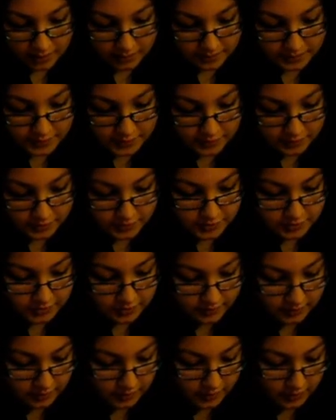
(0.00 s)
So
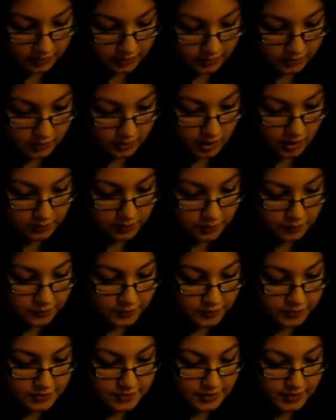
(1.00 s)
the cover
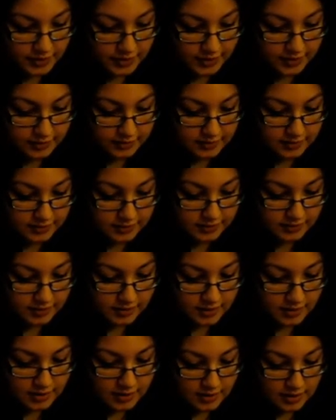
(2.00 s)
feels nice,
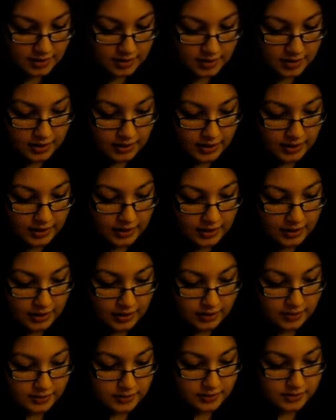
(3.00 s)

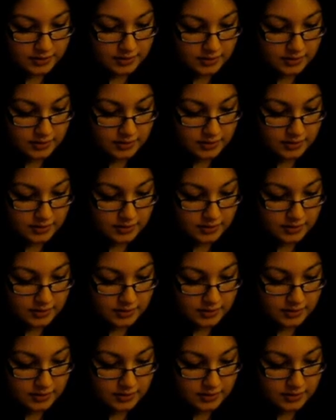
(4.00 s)
and